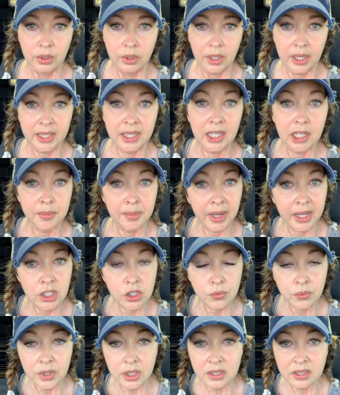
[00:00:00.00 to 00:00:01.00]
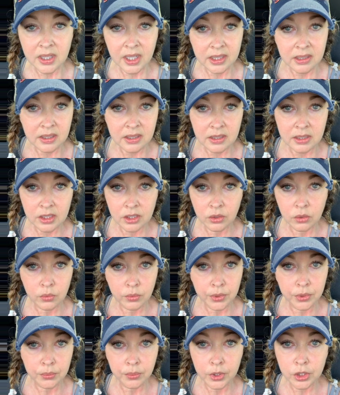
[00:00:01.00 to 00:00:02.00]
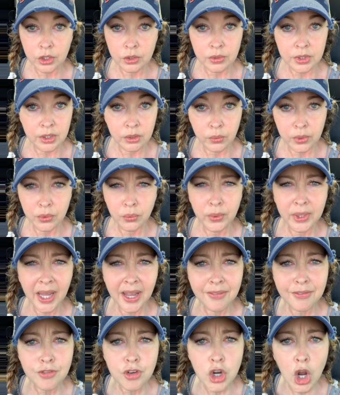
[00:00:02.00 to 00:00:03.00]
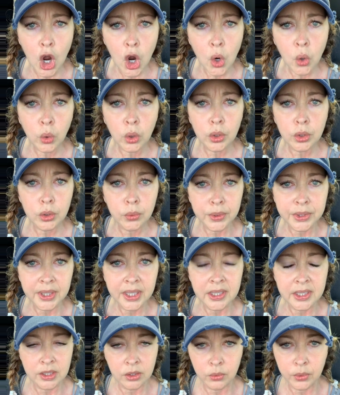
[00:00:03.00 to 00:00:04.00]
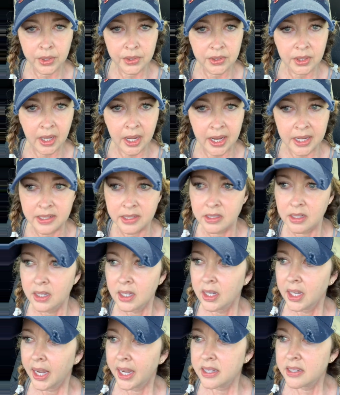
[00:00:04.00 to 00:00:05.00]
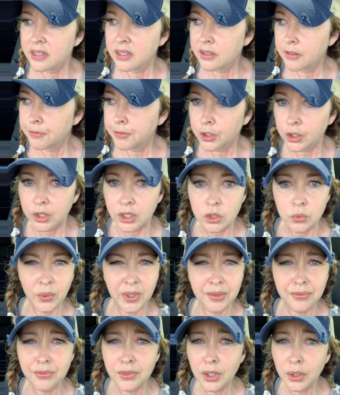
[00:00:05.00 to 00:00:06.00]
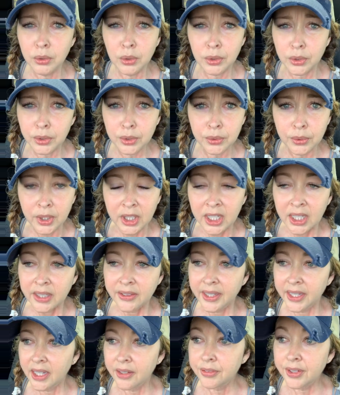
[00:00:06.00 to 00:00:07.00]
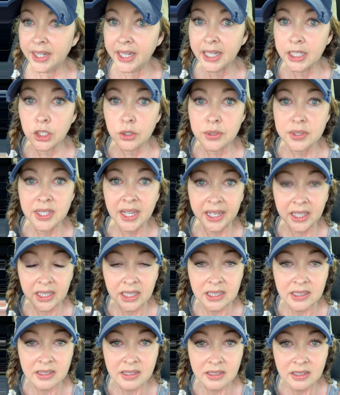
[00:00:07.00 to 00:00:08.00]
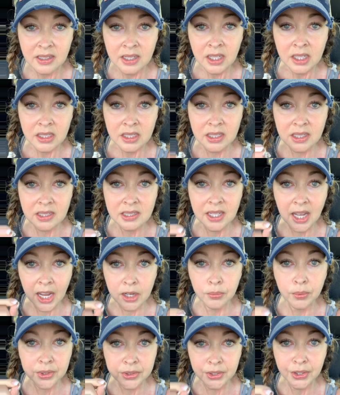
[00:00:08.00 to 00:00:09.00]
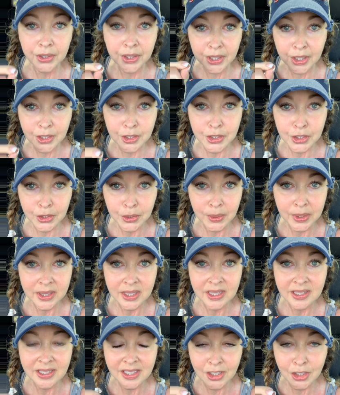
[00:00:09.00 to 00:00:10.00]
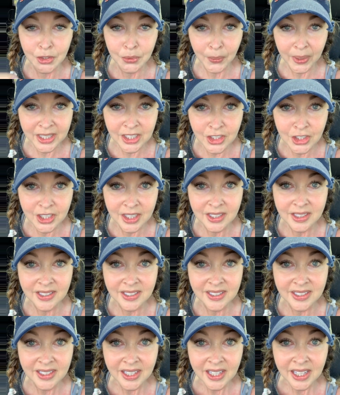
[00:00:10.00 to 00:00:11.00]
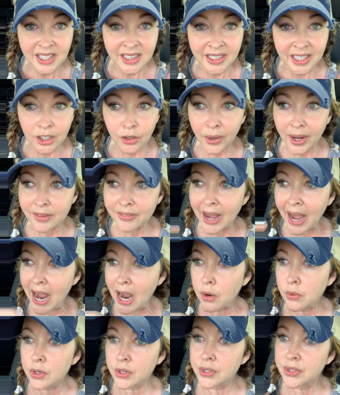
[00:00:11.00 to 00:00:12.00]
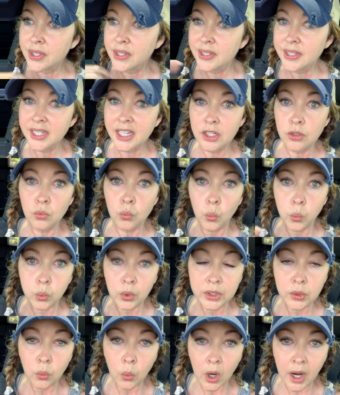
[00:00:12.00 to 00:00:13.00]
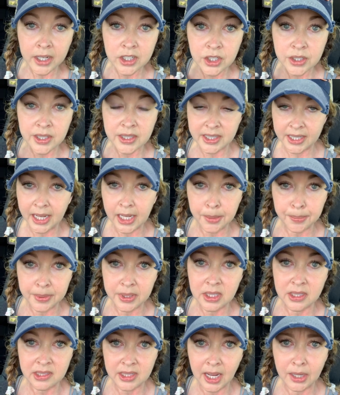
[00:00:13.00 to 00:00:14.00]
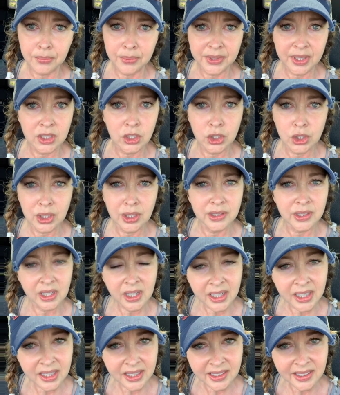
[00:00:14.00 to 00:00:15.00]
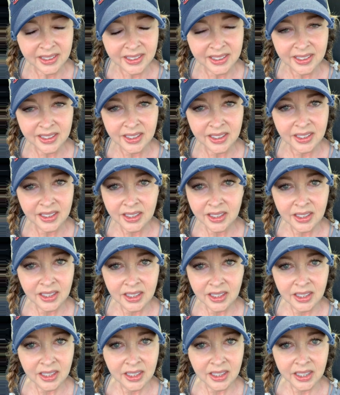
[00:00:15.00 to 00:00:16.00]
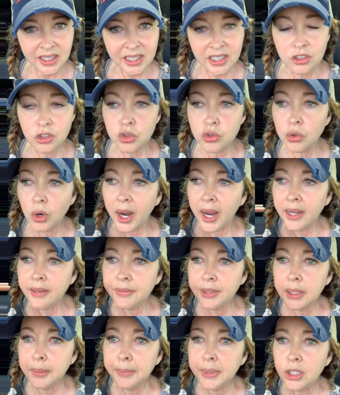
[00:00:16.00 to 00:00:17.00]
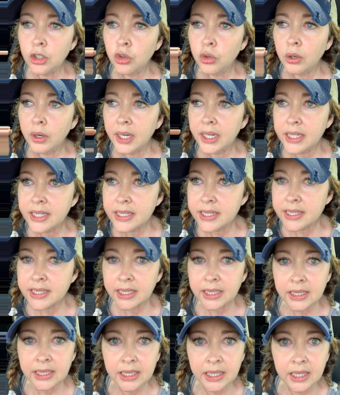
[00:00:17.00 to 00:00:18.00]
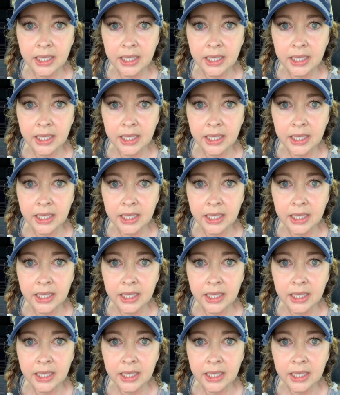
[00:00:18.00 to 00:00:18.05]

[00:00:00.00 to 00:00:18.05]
I can imagine what it's like to deal with what you deal with. We have no clue what they deal with, guys, as civilians. We have no clue. They have nanoseconds to decide what they're going to do in these situations. They don't have hours to sit and rewatch the tape and decide what they should have done. It's driving me crazy.